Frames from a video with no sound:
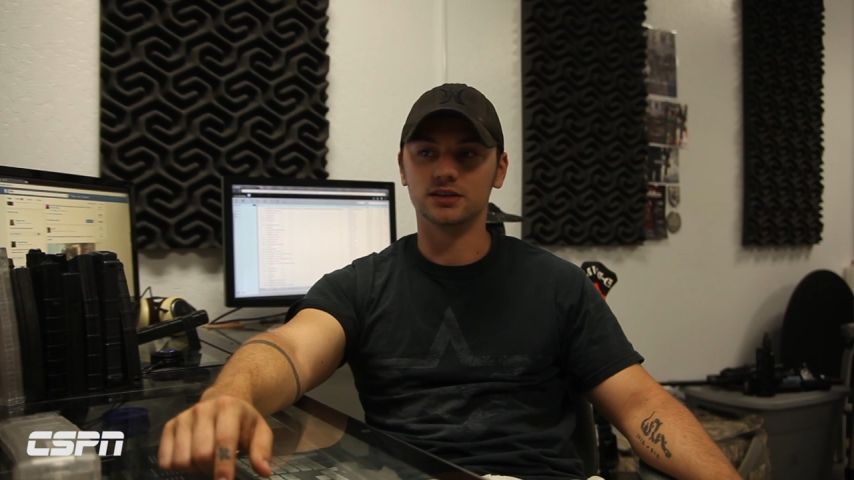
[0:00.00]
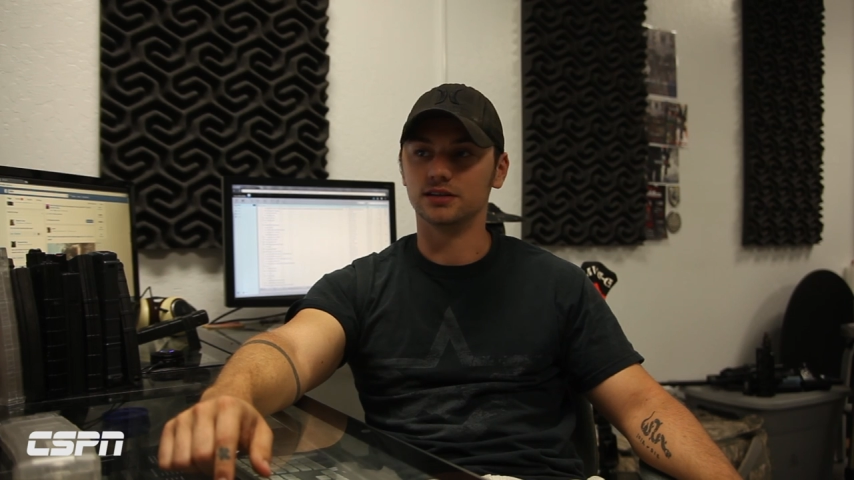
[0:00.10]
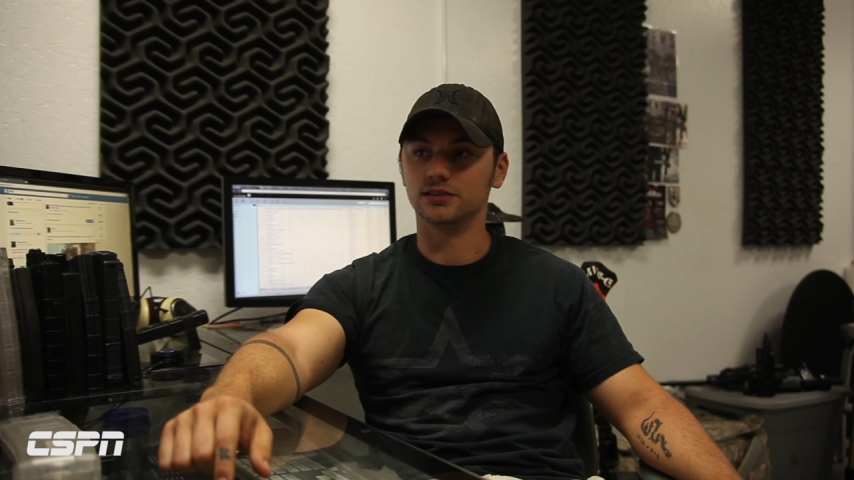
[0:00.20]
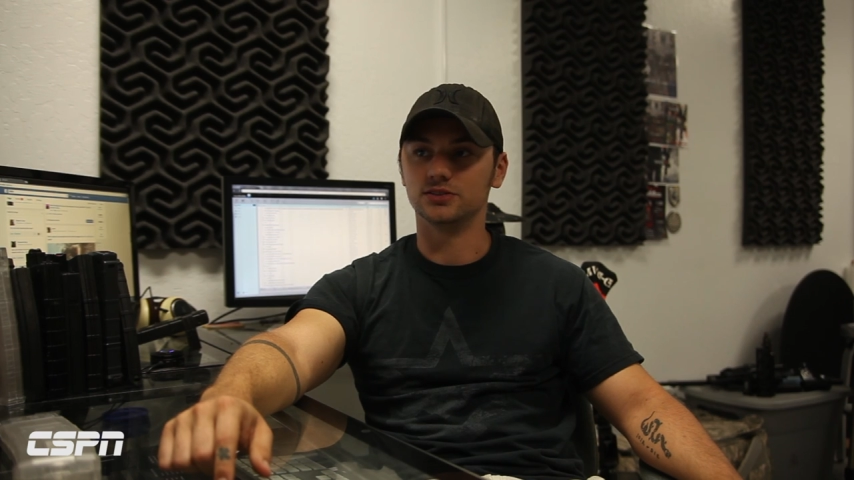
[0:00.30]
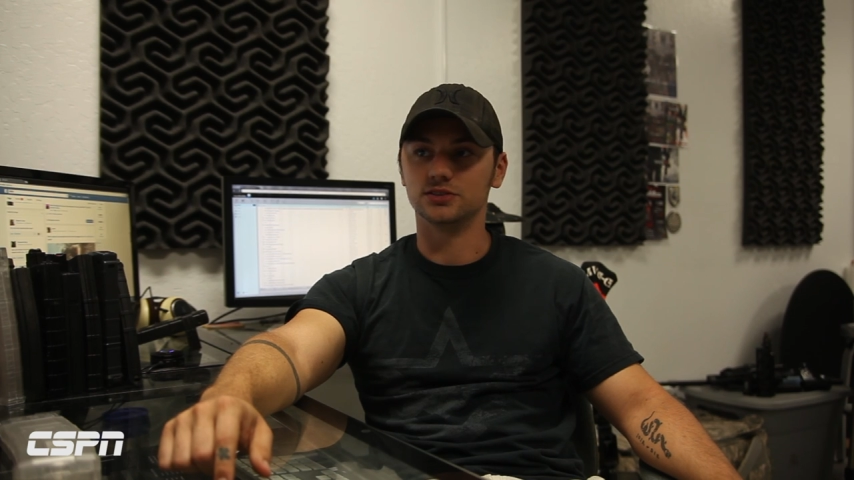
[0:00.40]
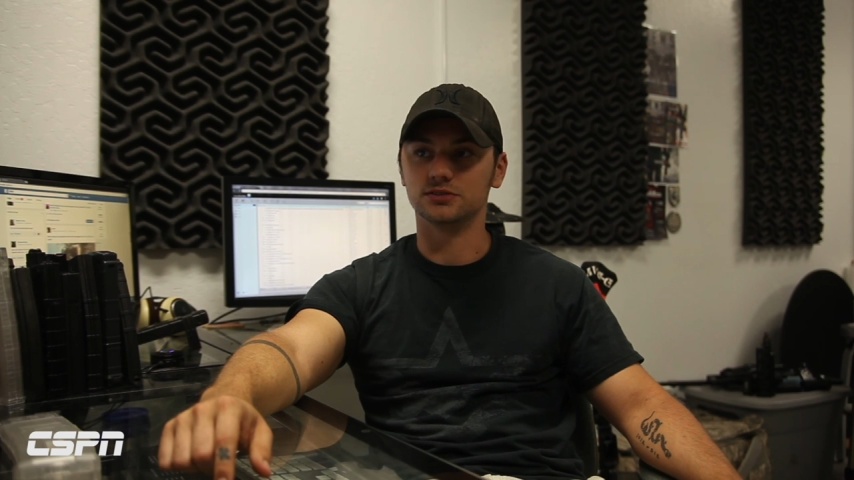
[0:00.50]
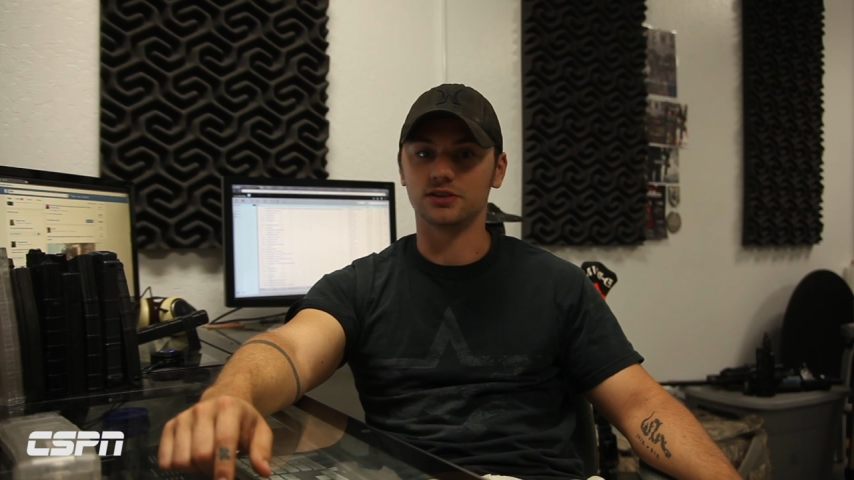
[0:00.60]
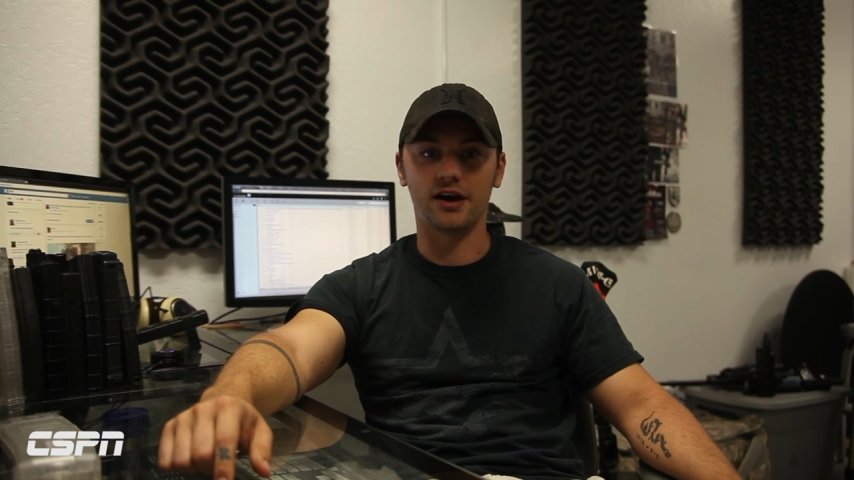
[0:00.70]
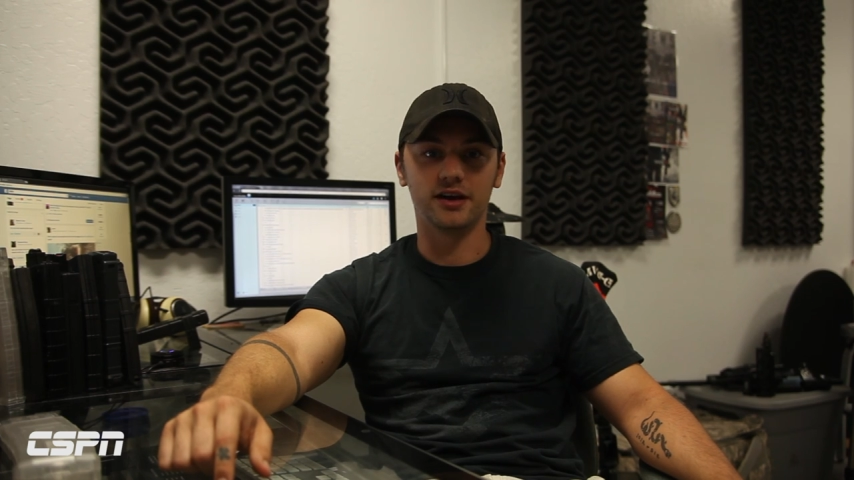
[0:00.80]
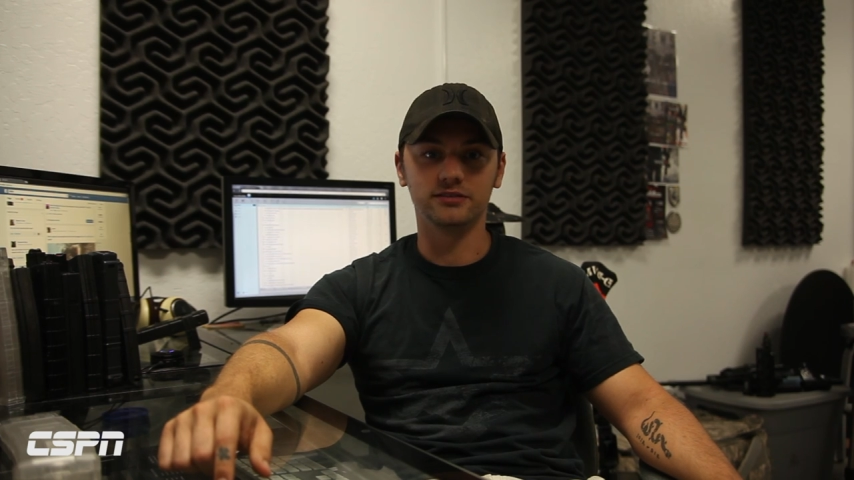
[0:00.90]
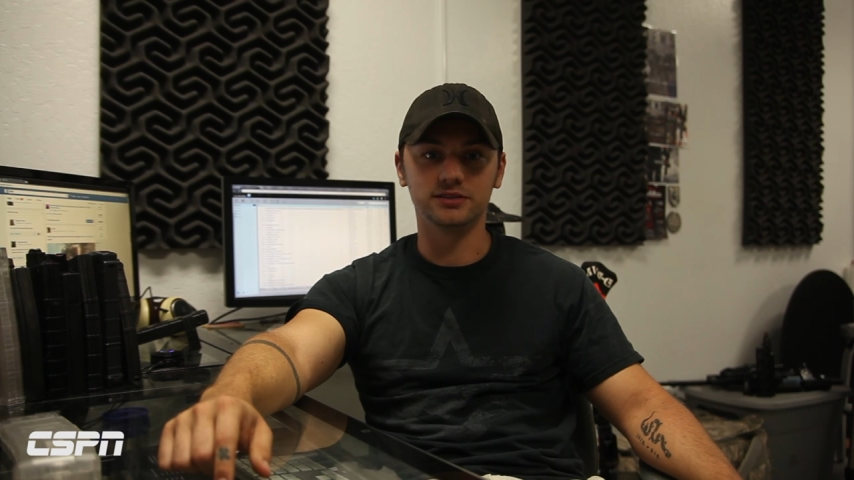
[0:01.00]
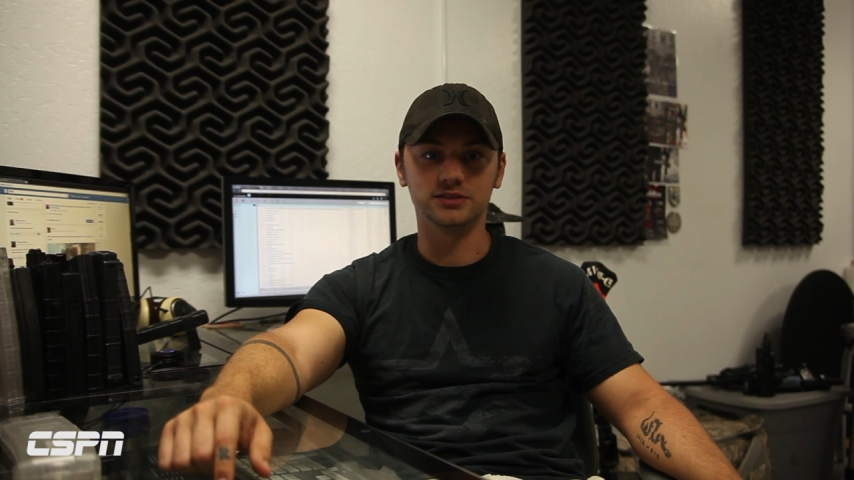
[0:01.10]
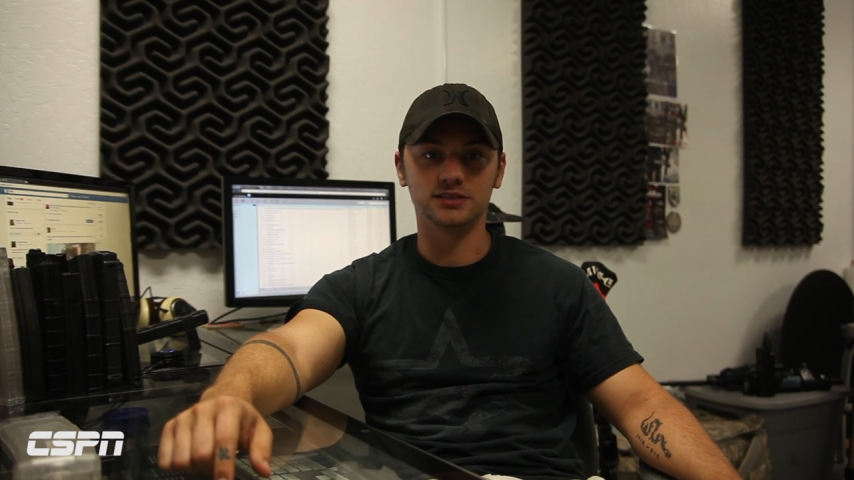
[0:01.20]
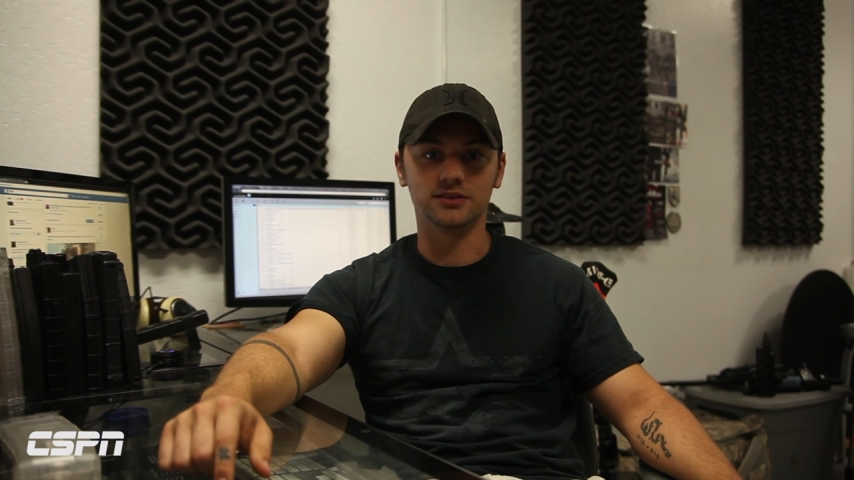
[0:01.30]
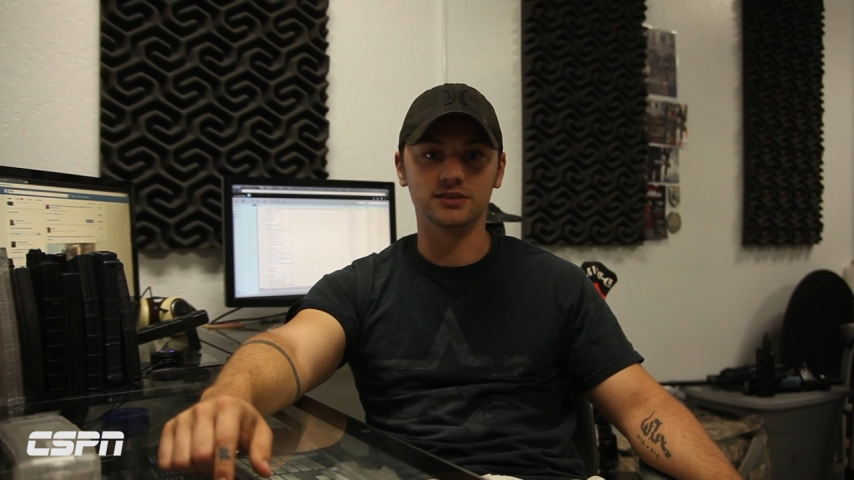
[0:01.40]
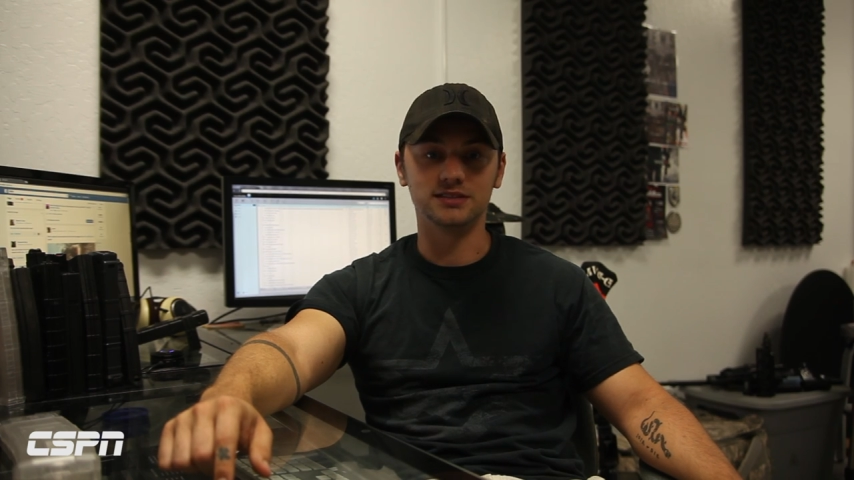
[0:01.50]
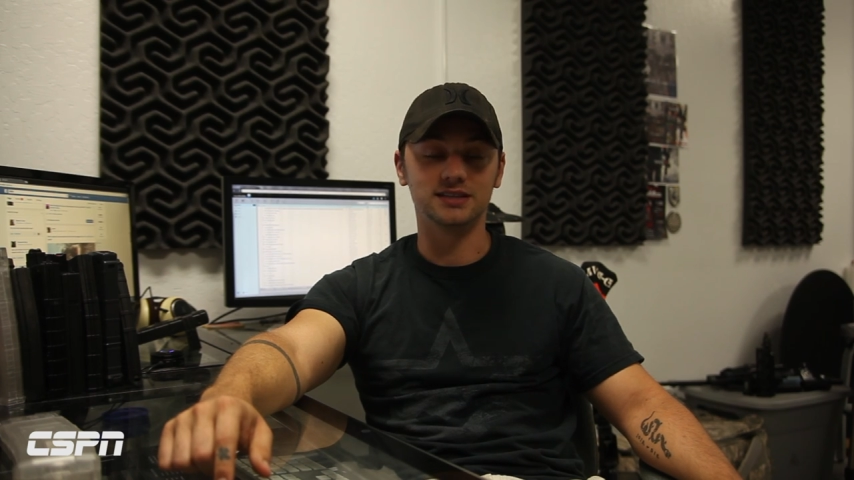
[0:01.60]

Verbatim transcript: that it's just hot. That's just how it is.